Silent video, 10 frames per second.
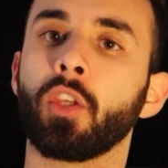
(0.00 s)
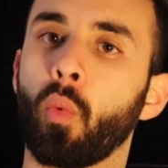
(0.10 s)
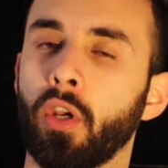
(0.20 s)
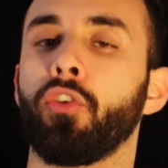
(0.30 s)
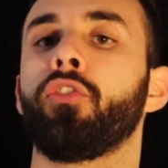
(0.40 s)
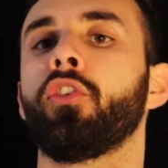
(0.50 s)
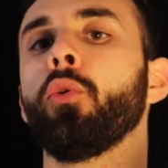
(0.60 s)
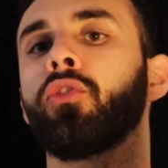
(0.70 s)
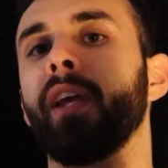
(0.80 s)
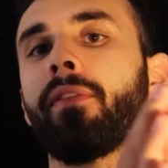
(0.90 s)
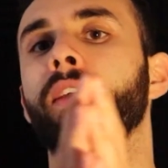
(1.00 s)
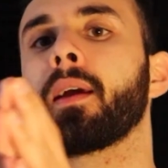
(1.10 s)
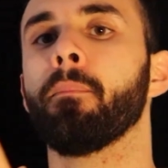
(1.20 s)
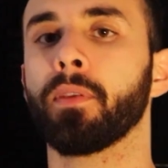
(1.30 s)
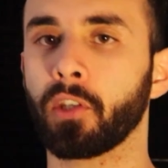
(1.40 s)
you want to associate the
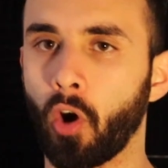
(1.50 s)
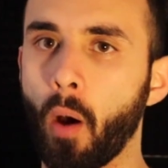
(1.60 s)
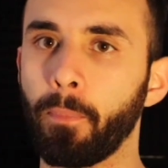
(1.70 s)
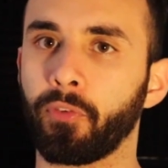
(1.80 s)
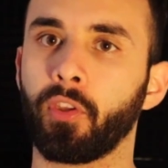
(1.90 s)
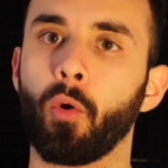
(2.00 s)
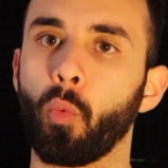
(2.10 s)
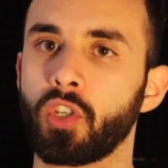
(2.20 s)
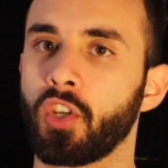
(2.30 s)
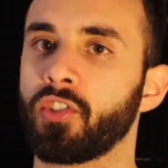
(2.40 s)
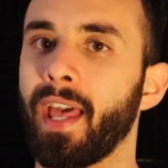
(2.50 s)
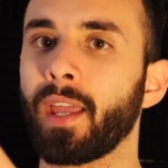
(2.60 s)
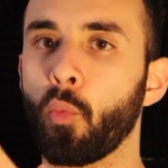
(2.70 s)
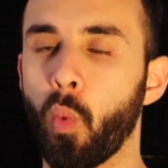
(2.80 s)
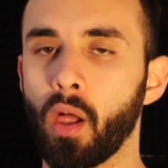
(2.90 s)
complete opposite, which is
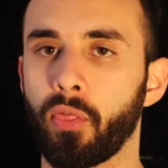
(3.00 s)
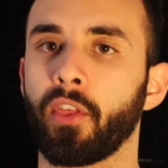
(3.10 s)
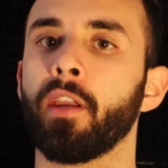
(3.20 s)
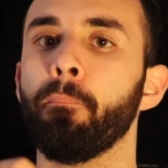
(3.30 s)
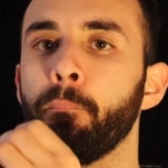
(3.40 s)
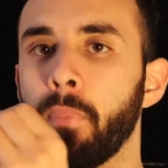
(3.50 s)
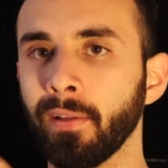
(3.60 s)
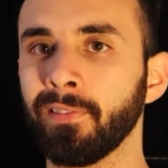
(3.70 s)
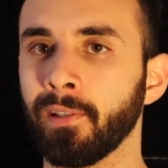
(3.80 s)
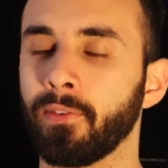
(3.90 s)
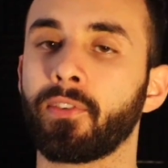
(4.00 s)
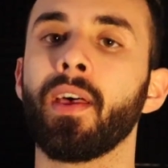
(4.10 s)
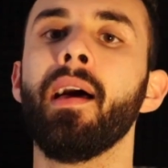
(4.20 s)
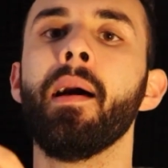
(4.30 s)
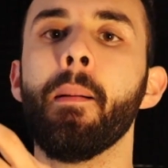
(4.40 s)
a wealth and
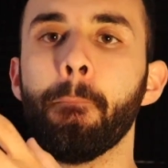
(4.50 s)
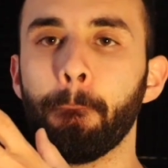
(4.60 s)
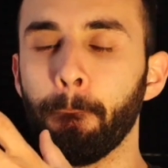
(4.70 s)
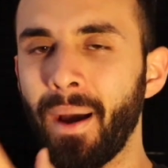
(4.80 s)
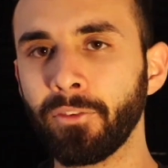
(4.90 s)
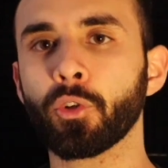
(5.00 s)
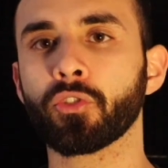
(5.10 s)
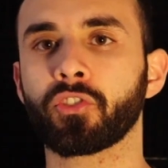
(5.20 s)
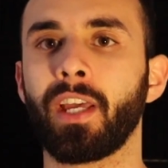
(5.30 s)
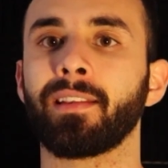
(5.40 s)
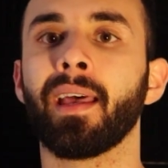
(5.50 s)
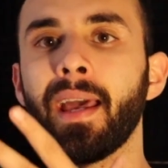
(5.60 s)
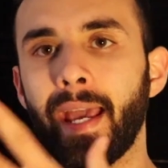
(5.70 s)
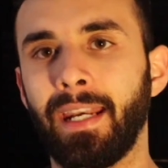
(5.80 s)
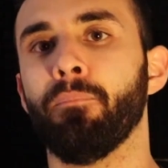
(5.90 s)
abundance mental state
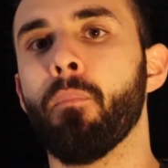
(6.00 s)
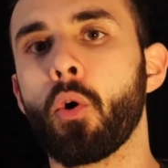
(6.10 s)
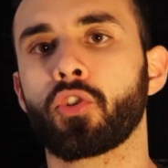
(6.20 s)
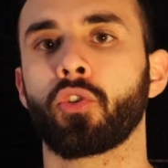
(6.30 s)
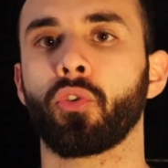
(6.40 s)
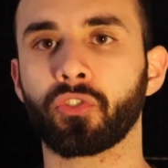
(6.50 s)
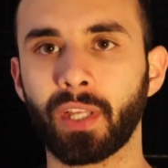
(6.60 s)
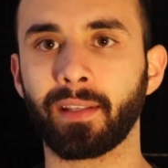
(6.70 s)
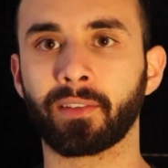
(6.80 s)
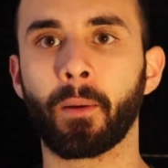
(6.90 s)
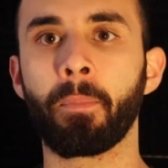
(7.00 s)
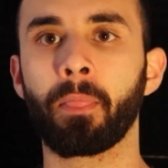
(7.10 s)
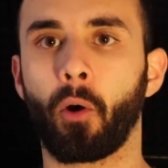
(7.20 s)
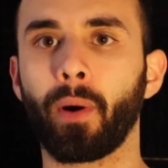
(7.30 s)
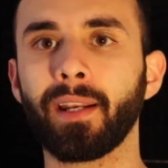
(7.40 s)
and emotional state.
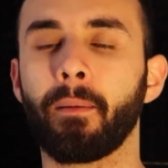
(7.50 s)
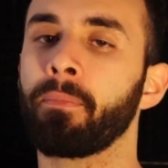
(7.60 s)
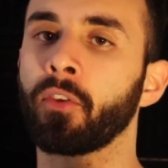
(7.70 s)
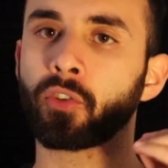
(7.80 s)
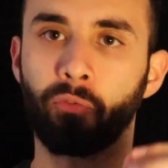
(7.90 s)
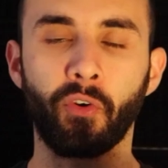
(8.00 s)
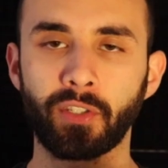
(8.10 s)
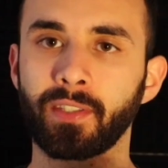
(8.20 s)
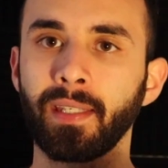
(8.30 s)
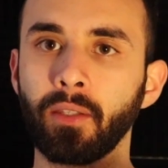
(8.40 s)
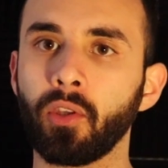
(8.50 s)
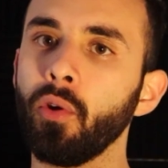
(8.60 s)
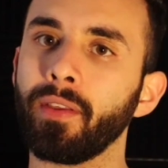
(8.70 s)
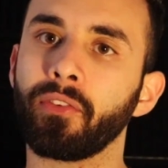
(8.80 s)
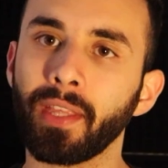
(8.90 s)
Alright? So first thing you
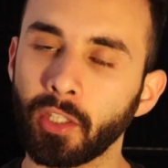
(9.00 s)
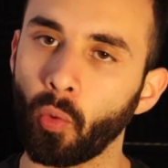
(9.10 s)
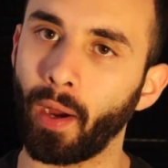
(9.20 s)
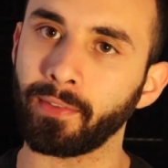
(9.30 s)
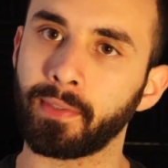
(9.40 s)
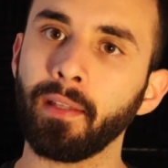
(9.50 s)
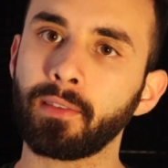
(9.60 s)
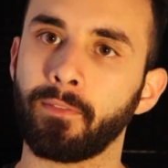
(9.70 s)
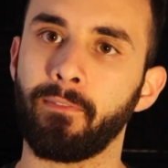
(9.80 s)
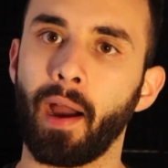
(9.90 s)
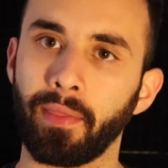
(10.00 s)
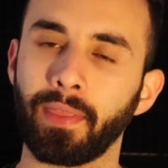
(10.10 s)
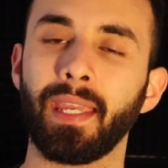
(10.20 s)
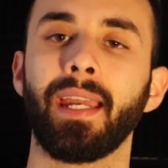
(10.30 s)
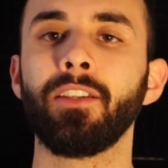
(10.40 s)
do is you identify
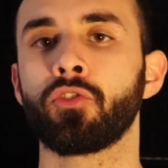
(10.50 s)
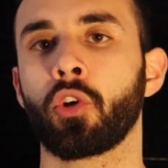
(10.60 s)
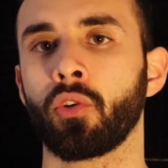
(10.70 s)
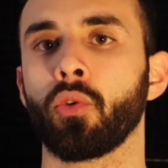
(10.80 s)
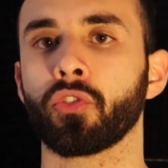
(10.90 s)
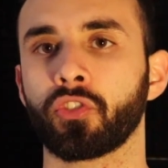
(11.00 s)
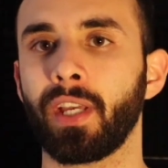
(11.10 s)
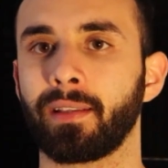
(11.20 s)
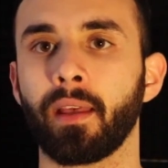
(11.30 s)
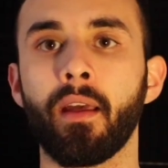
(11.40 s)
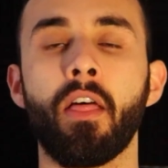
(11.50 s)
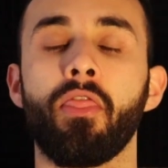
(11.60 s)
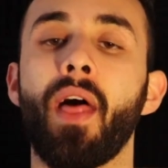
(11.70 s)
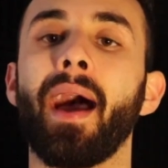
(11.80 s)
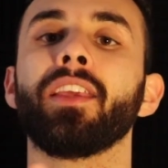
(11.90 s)
the internal state
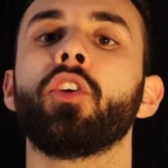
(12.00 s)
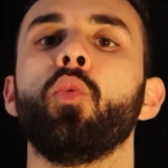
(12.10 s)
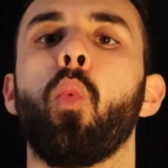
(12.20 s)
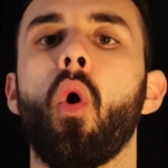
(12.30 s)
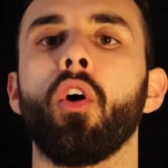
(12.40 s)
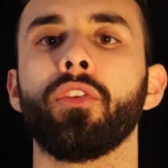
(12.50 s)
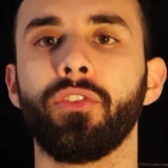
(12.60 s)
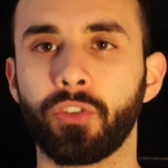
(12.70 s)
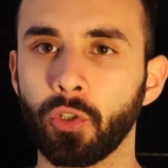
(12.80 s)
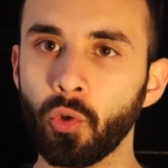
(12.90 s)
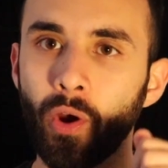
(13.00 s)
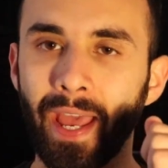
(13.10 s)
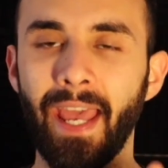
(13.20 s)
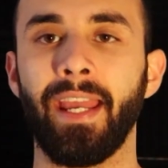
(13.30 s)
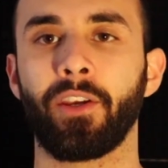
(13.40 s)
that you want to
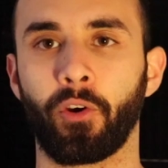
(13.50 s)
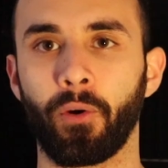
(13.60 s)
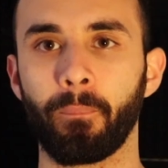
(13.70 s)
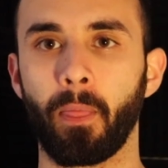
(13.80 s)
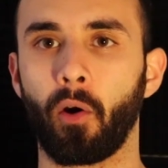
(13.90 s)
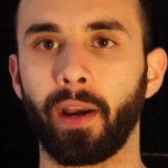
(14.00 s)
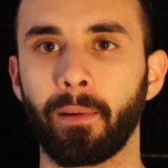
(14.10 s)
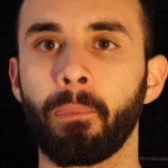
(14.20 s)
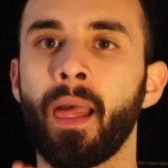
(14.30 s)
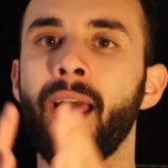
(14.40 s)
anchor. Alright?